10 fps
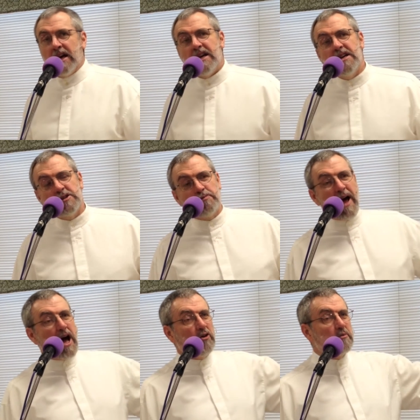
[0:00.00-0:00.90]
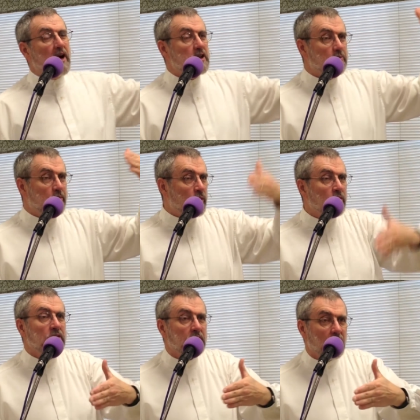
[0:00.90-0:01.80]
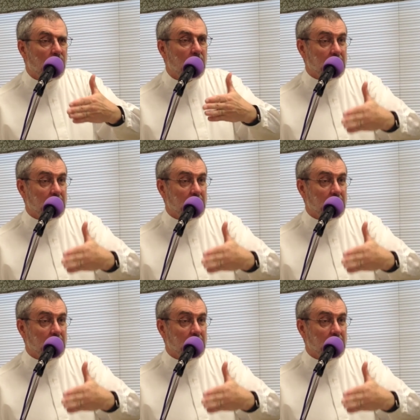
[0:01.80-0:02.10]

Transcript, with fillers: He is bound by the burden uh,